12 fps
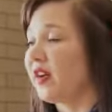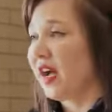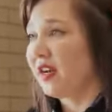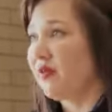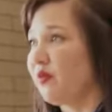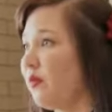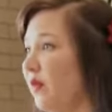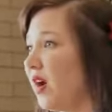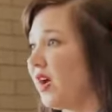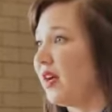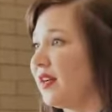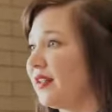kind
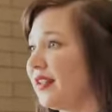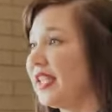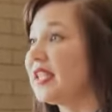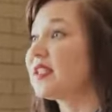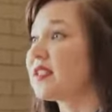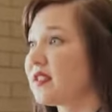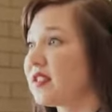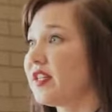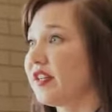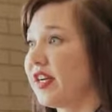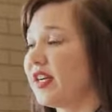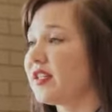of least
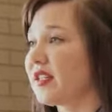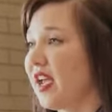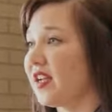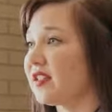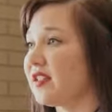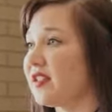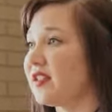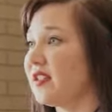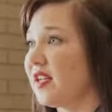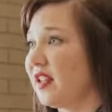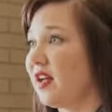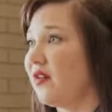serious cases.
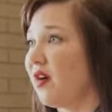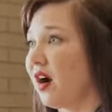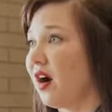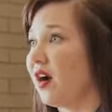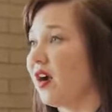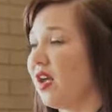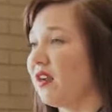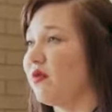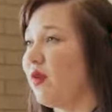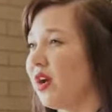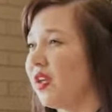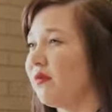Yellow are kind of
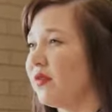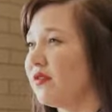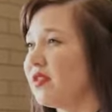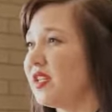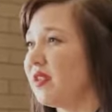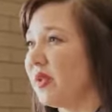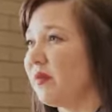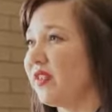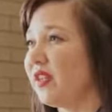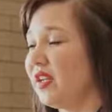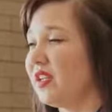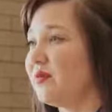walking wounded, people
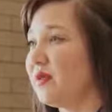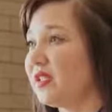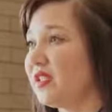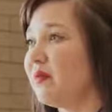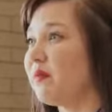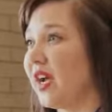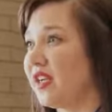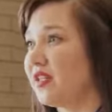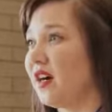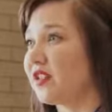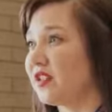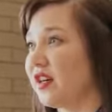that need to be seen by a
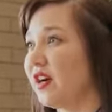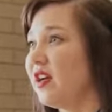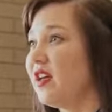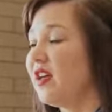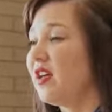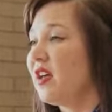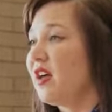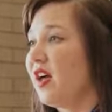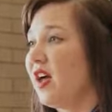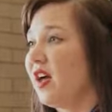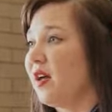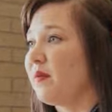doctor
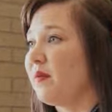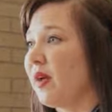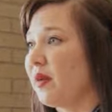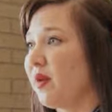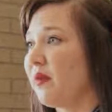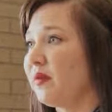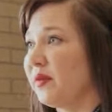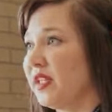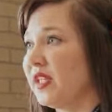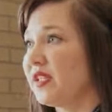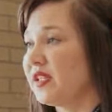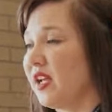and probably
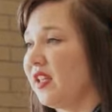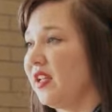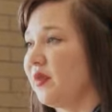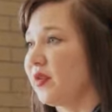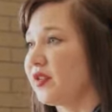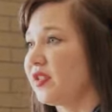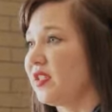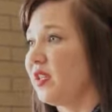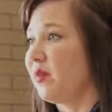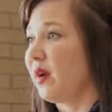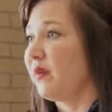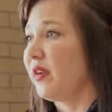need to stay in the emergency
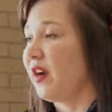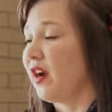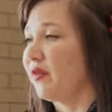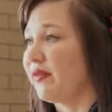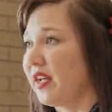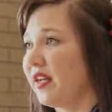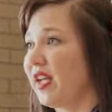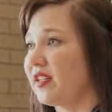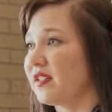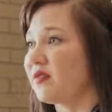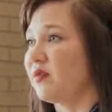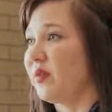department. And our red
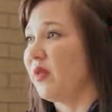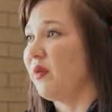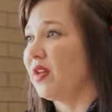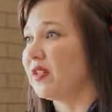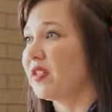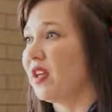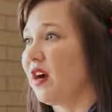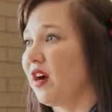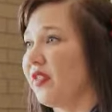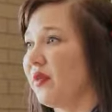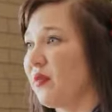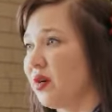cases would be the ones that are
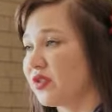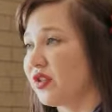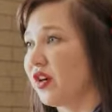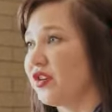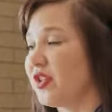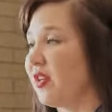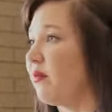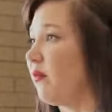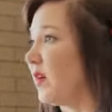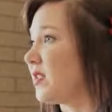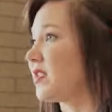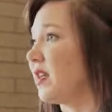the most urgent,
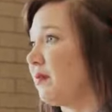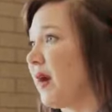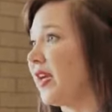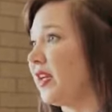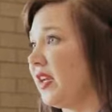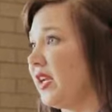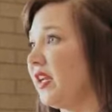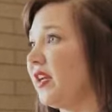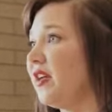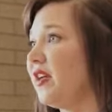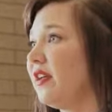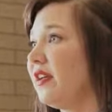ones that might need
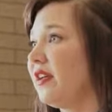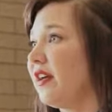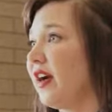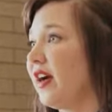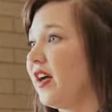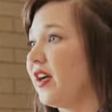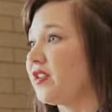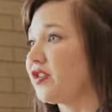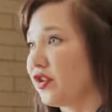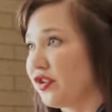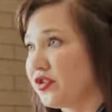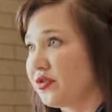
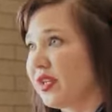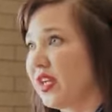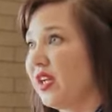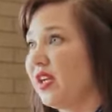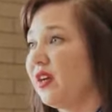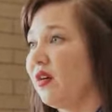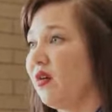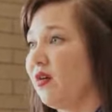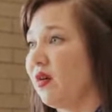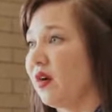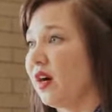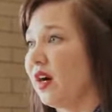surgery
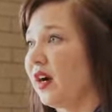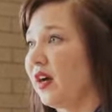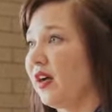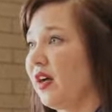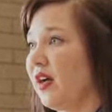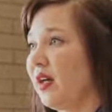or